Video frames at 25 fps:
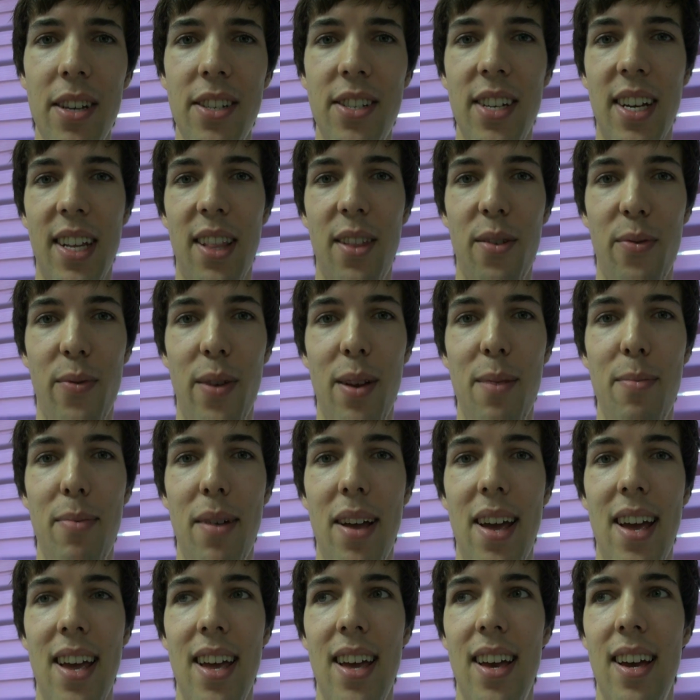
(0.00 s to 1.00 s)
I checked the
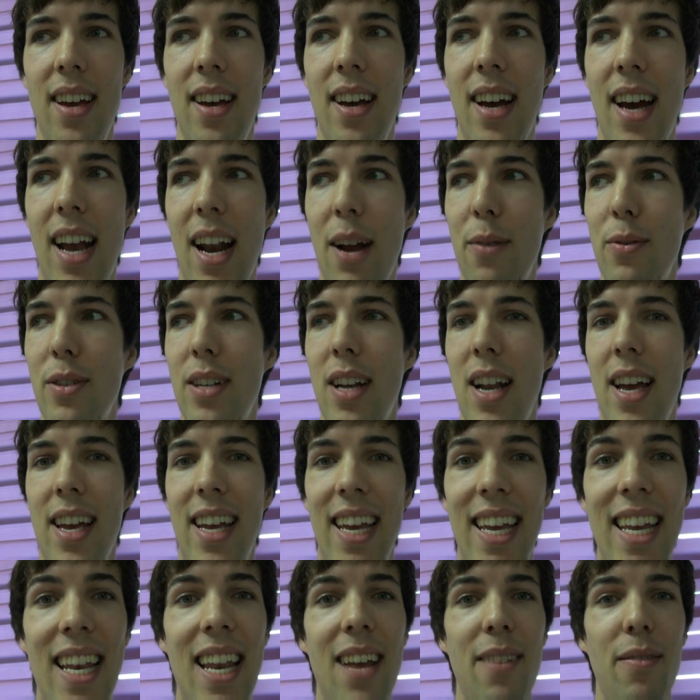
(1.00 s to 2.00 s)
replay, and I was
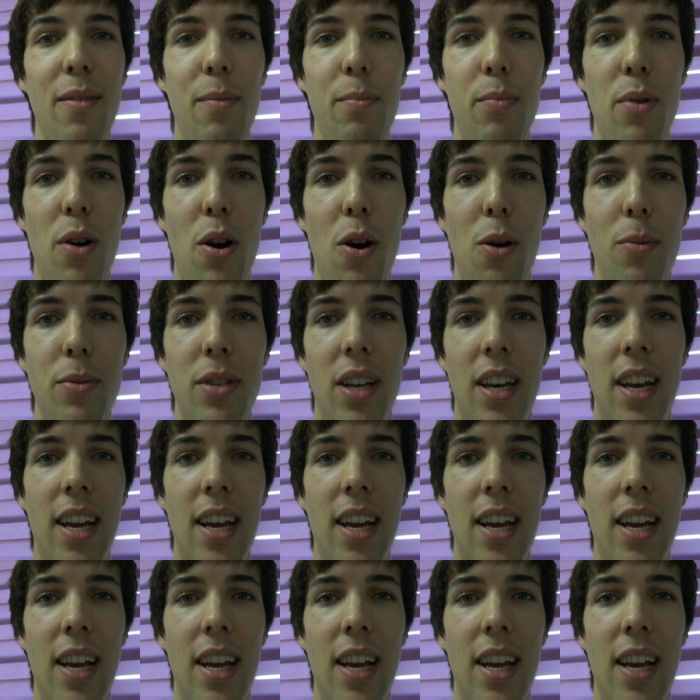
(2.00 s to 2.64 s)
like 11 probes,